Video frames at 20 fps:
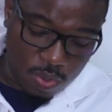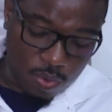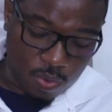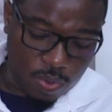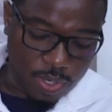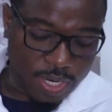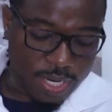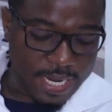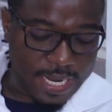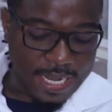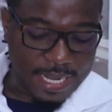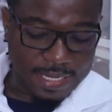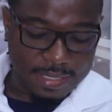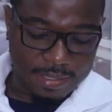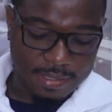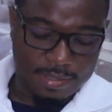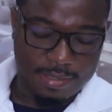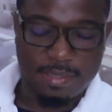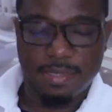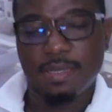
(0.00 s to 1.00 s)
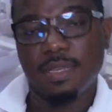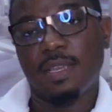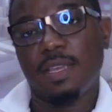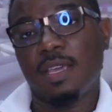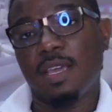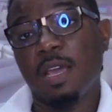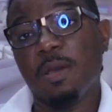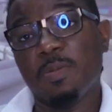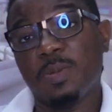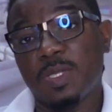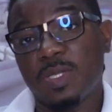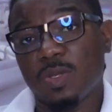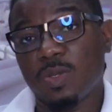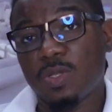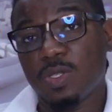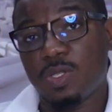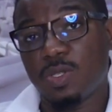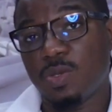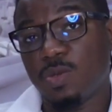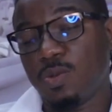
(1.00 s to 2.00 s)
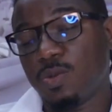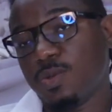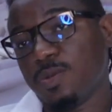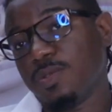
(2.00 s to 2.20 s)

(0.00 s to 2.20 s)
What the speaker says: we're at episode 2,